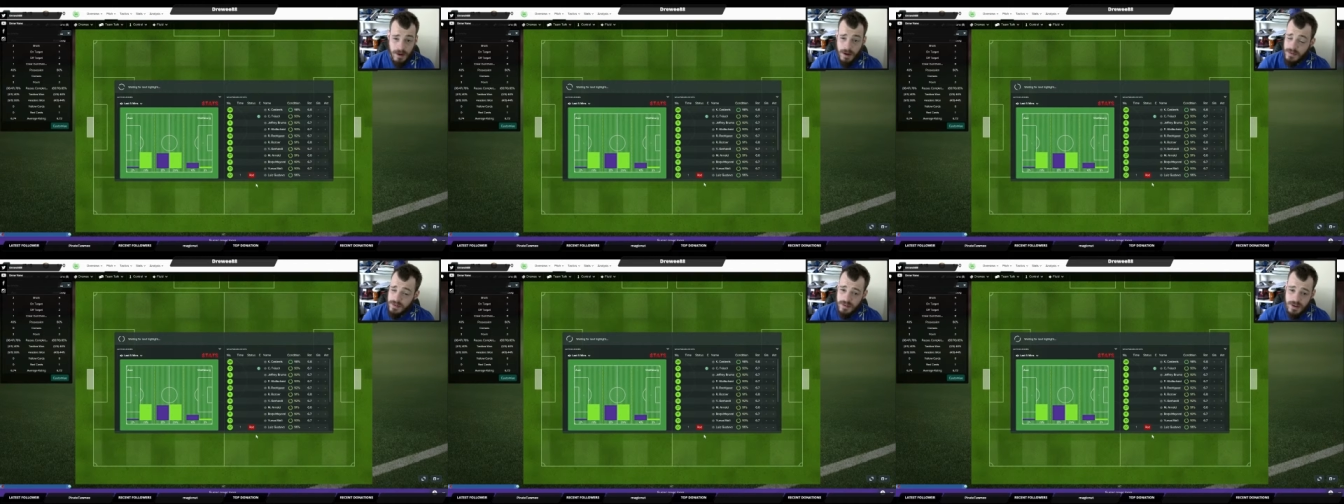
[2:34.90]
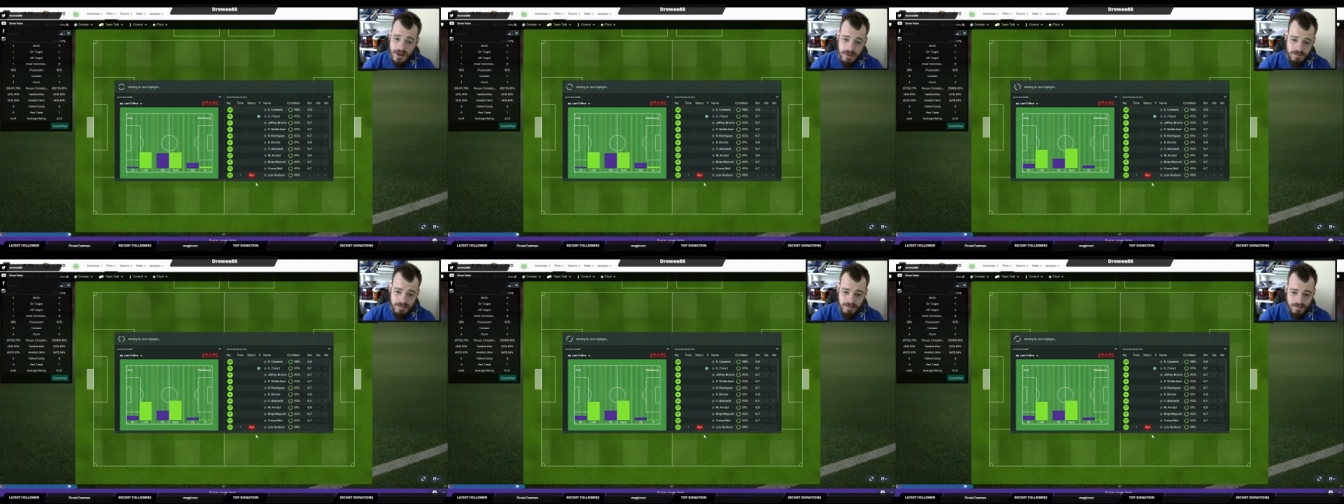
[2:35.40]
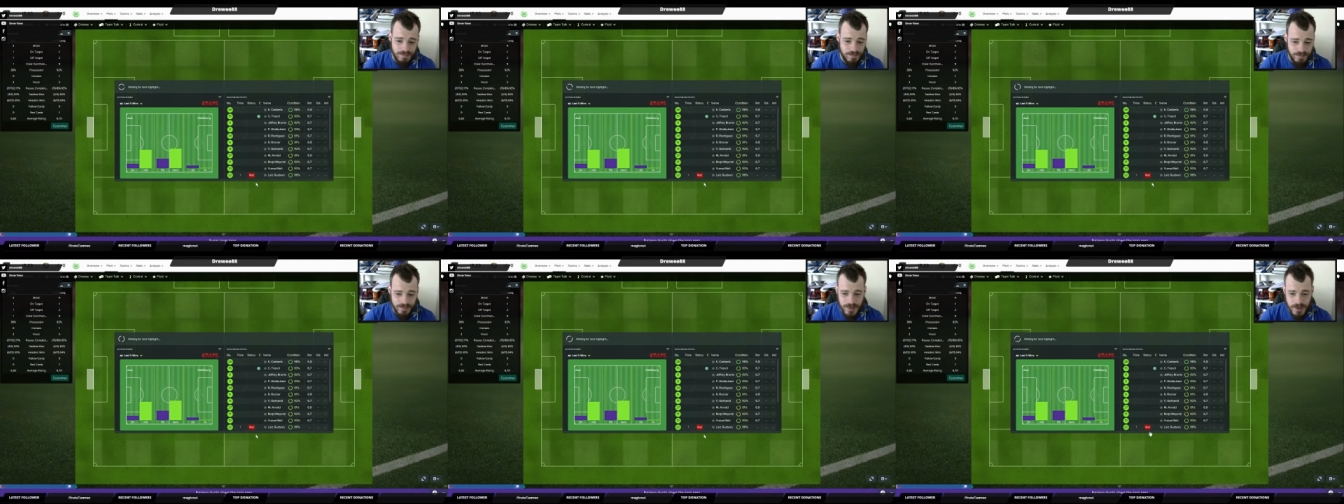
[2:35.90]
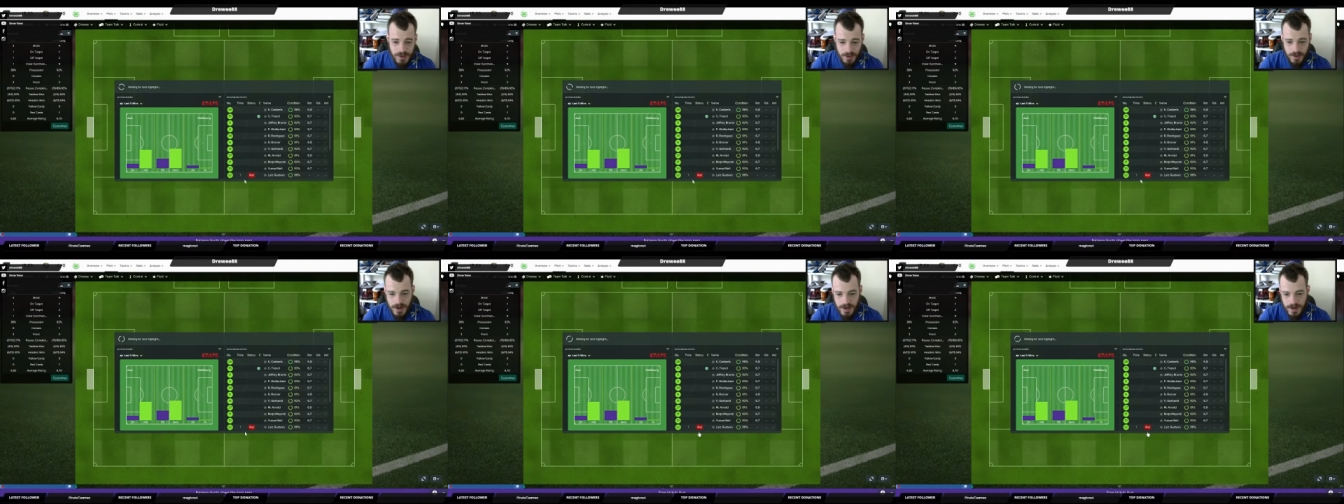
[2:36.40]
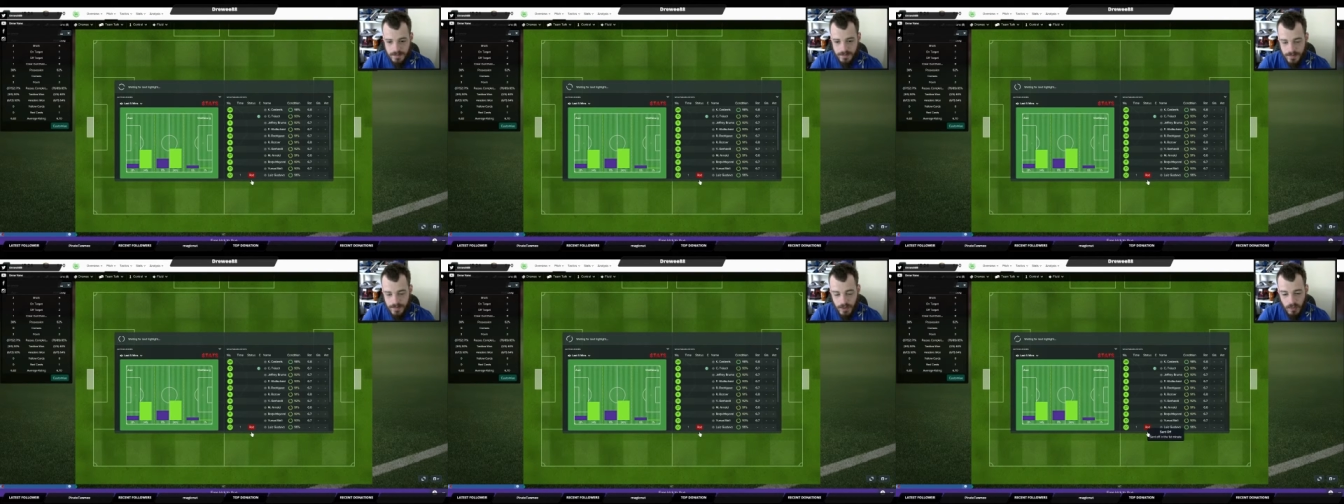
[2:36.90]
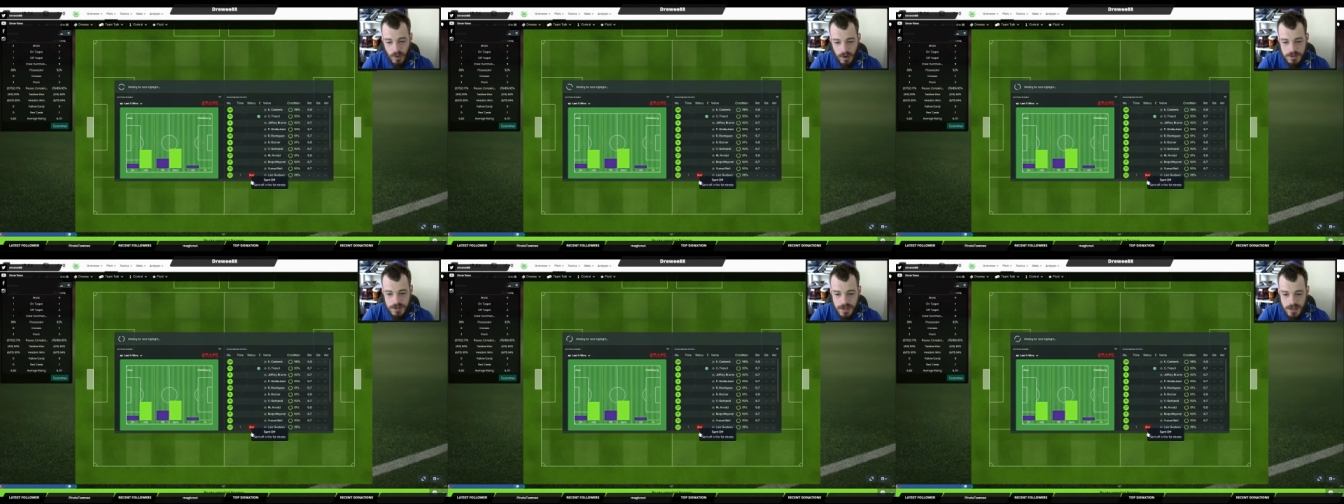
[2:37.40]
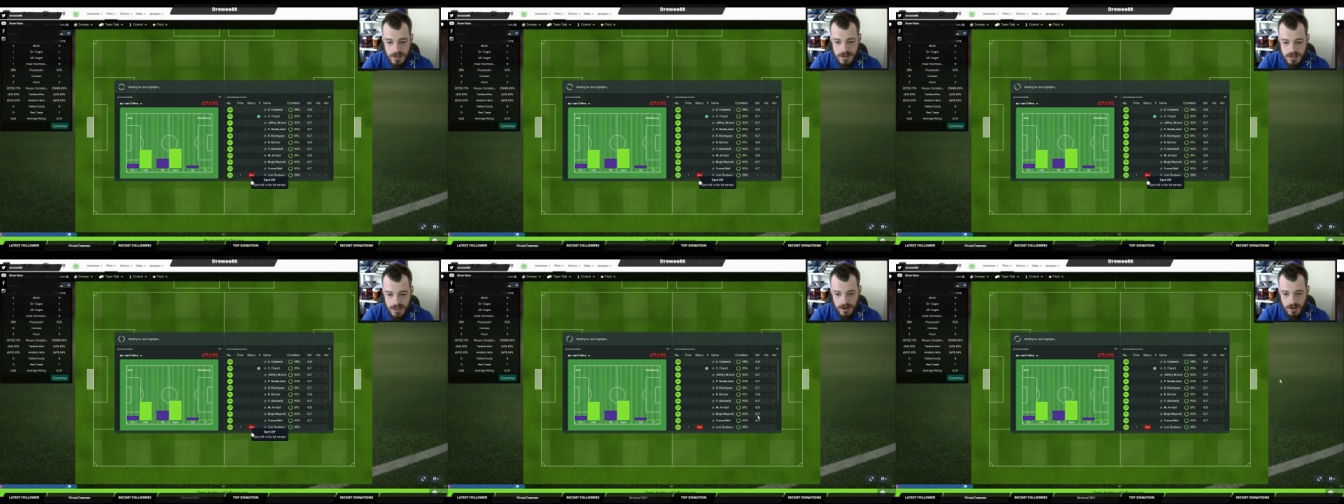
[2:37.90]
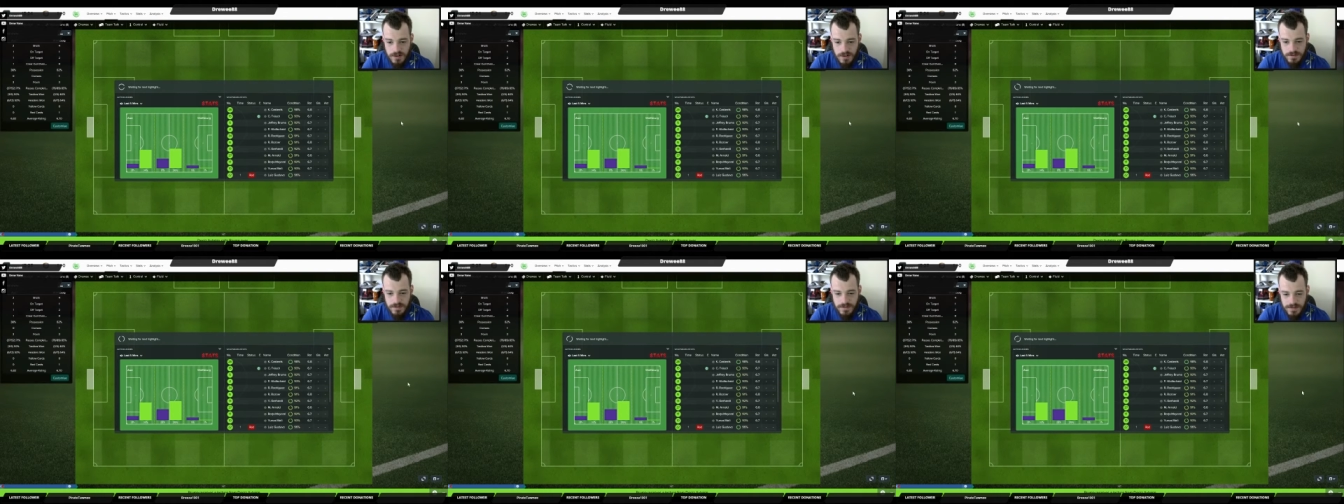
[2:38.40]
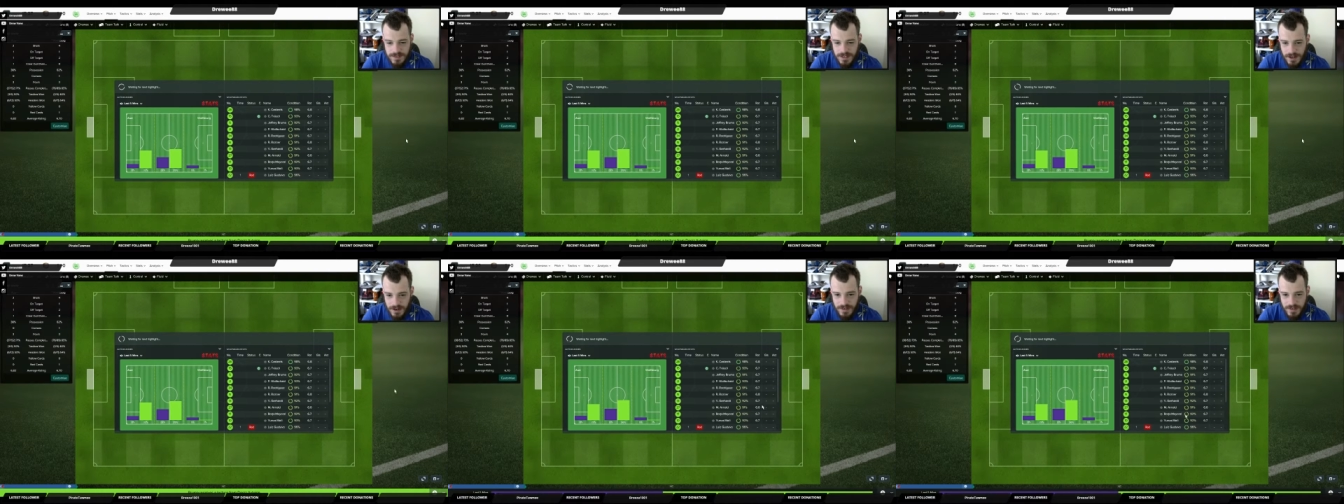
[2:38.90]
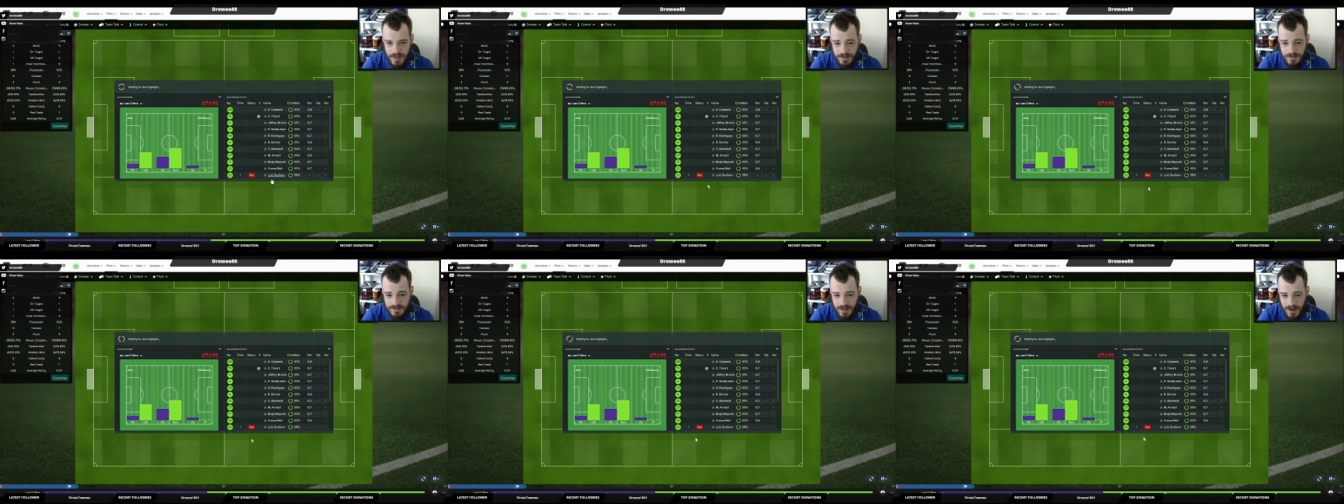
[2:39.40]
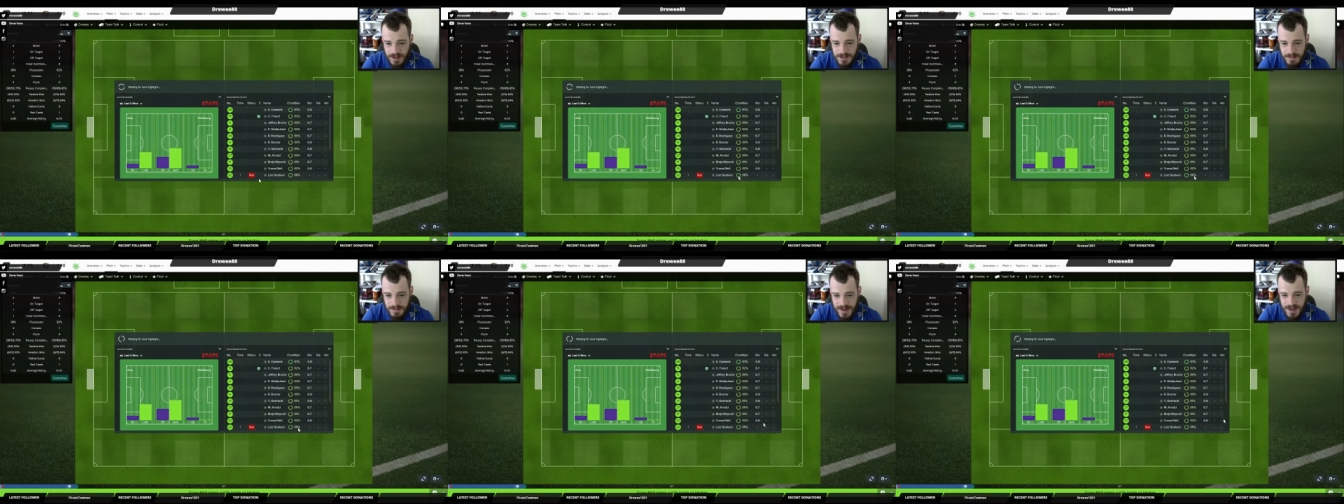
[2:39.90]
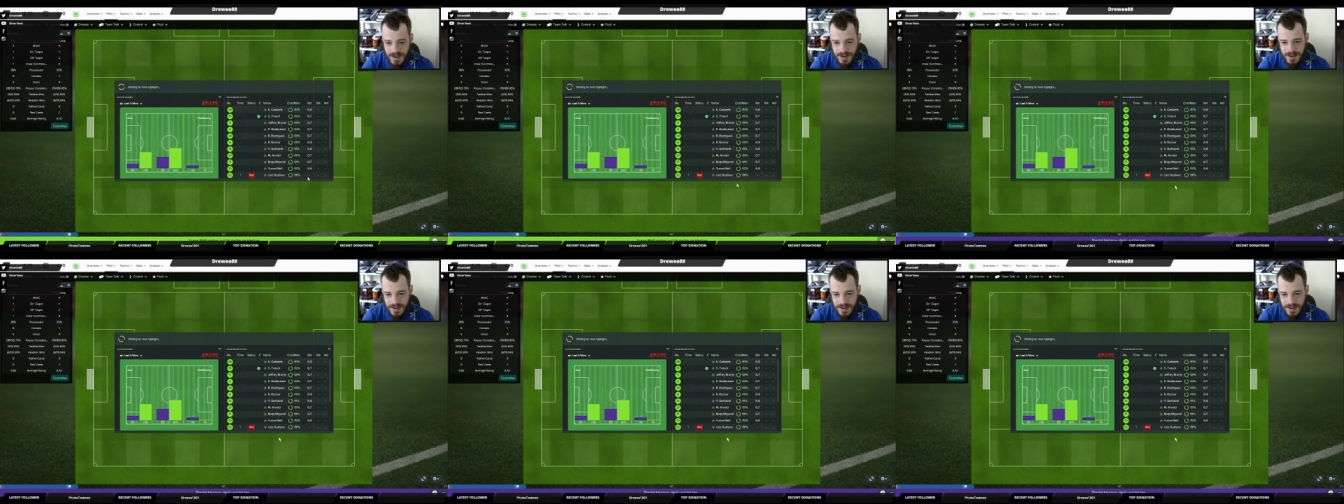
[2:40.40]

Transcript: I'm in for a good old hard game. Why would you get your sent off? Sent off in the first minute.